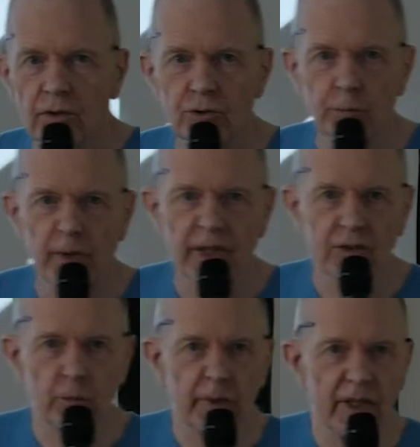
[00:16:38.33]
to begin
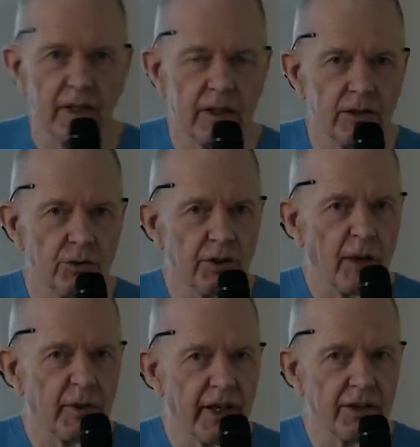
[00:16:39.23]
to build your
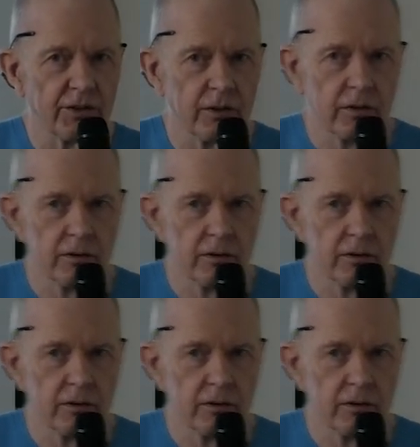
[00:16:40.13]
application?